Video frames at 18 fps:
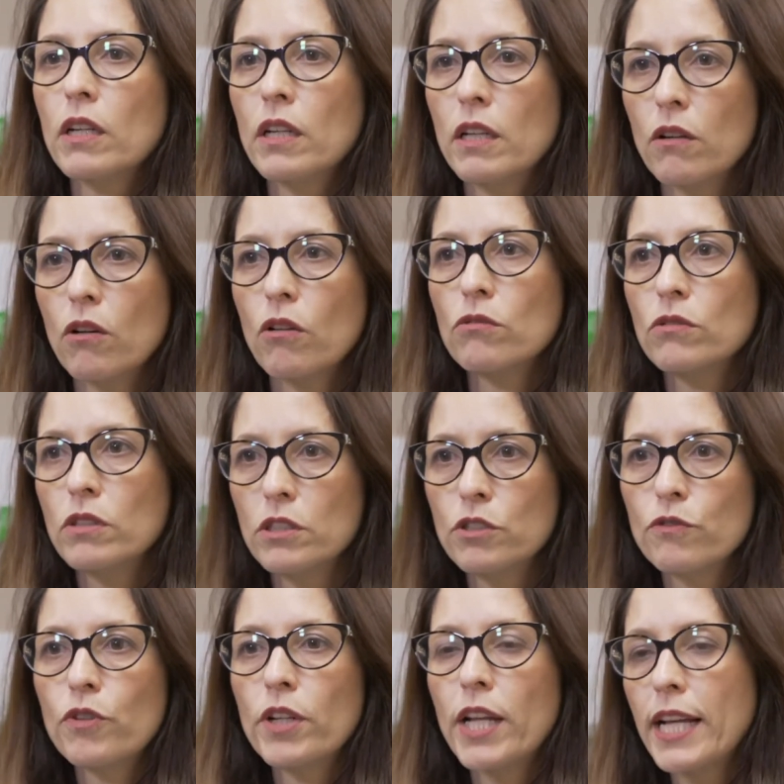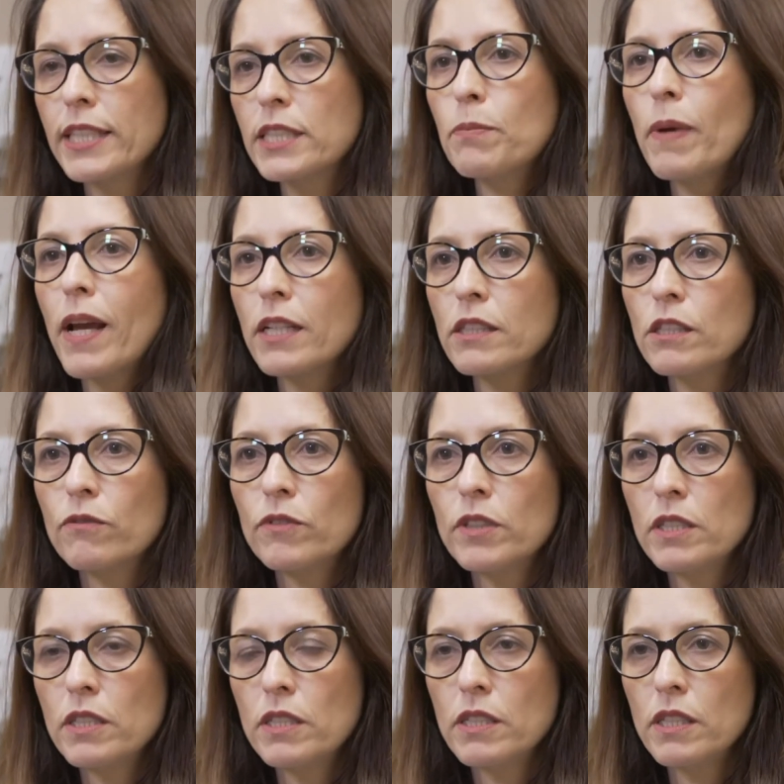at all the different aspects
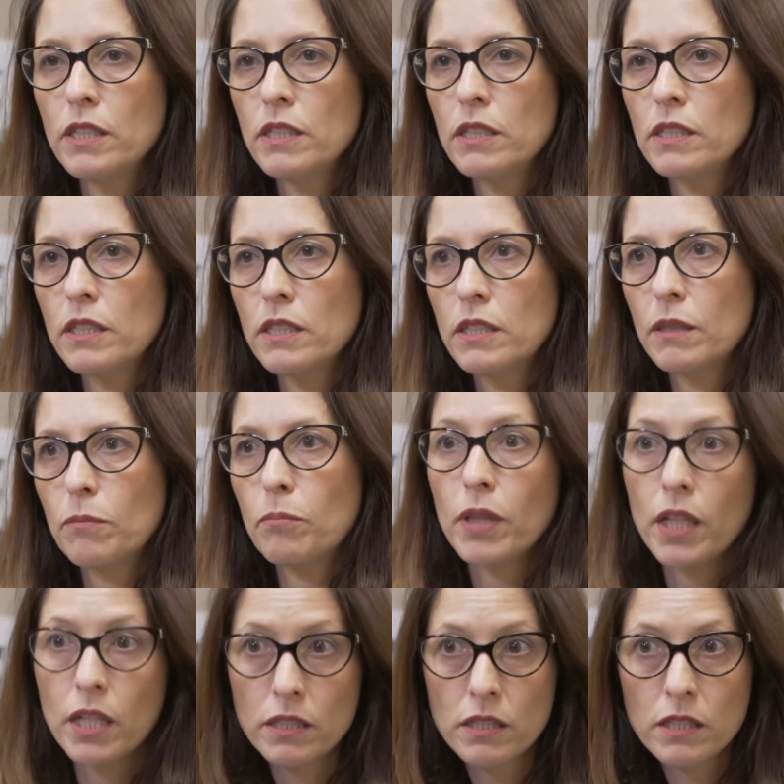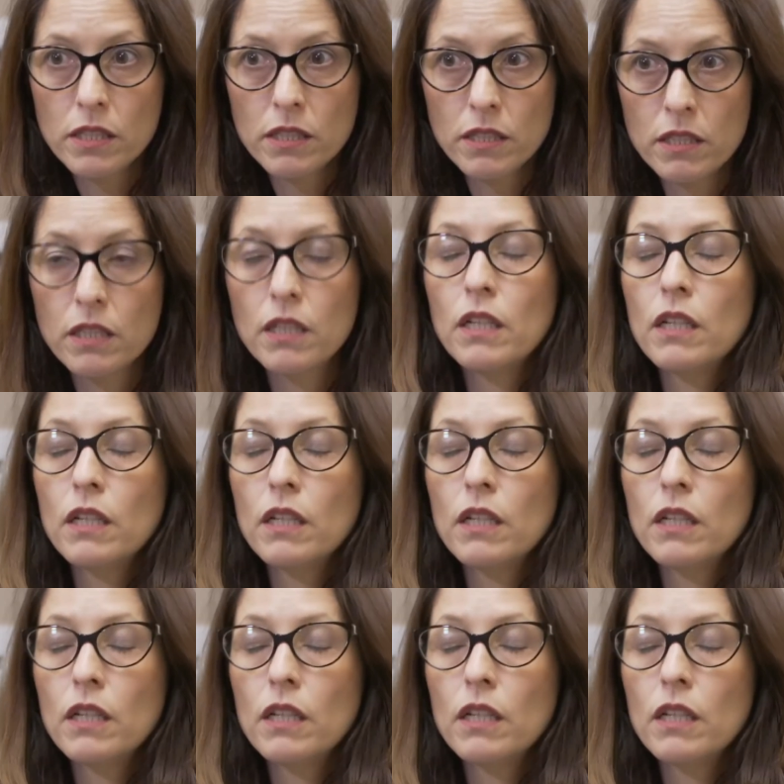of the disease is a plus.